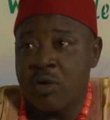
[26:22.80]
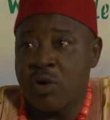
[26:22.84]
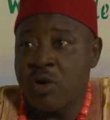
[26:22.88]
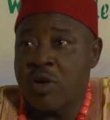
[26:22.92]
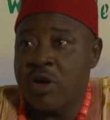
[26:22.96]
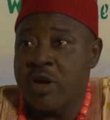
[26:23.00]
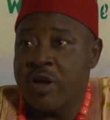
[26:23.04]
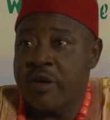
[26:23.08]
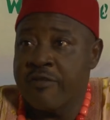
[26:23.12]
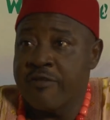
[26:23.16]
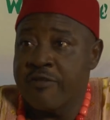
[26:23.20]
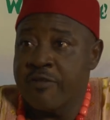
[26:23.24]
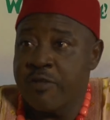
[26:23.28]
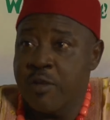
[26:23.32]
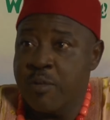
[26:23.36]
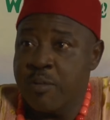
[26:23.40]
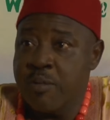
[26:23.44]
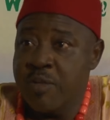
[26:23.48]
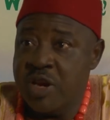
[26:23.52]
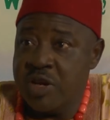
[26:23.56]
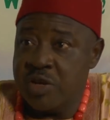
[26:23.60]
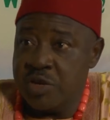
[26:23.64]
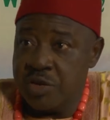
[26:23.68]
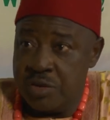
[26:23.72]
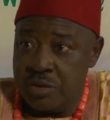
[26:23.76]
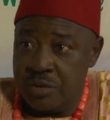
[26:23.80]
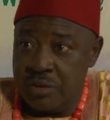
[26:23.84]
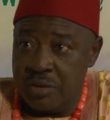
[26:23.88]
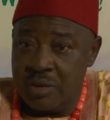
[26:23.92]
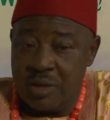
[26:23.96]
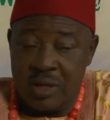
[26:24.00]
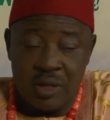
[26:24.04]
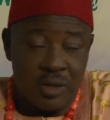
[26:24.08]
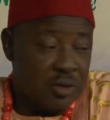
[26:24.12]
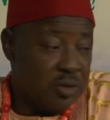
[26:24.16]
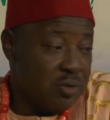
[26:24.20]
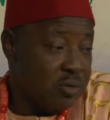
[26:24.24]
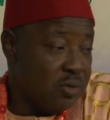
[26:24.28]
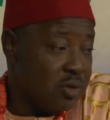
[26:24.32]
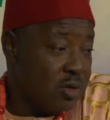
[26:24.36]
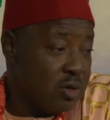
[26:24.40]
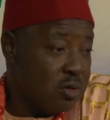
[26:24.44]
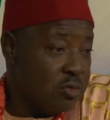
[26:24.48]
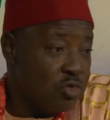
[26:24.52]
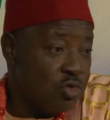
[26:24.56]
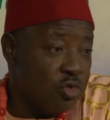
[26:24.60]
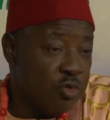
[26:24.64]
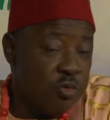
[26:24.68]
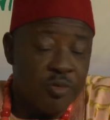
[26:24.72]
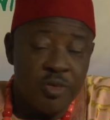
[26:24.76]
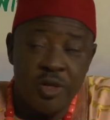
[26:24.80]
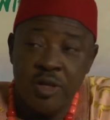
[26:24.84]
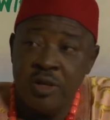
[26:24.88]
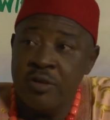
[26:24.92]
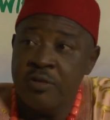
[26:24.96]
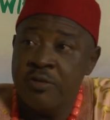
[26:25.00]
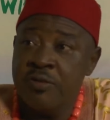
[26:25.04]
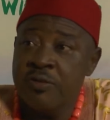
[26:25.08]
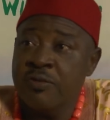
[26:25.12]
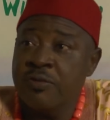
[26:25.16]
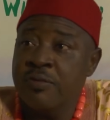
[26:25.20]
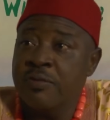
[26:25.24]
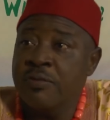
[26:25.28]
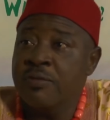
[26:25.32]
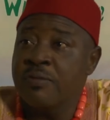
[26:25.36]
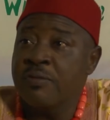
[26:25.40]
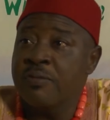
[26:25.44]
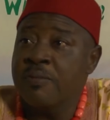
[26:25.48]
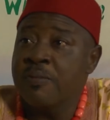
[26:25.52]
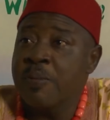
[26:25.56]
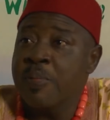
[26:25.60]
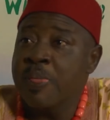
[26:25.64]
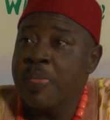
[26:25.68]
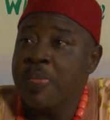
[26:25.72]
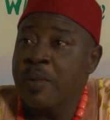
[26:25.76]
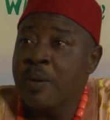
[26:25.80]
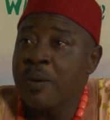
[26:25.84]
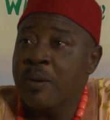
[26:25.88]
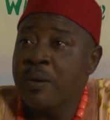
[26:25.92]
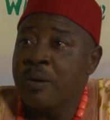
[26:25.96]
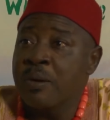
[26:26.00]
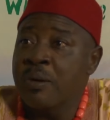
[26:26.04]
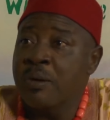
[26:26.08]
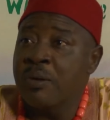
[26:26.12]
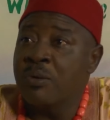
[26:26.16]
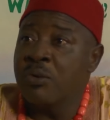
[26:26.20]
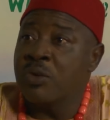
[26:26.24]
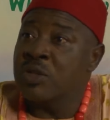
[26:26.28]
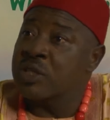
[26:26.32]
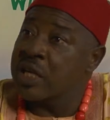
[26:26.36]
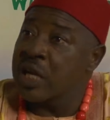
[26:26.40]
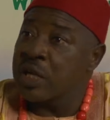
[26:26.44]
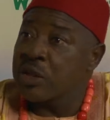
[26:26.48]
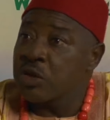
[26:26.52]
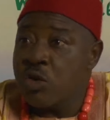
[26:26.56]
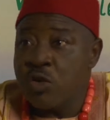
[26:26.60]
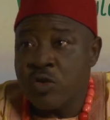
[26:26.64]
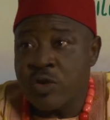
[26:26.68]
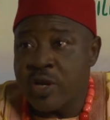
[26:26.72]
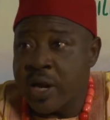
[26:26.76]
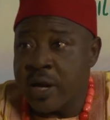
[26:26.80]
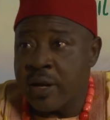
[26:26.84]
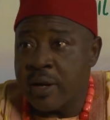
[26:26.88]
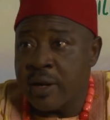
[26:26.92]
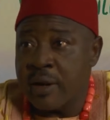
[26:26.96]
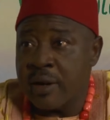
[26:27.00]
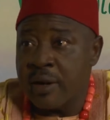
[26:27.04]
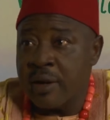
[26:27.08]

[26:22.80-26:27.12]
wrong information and you come to me with another.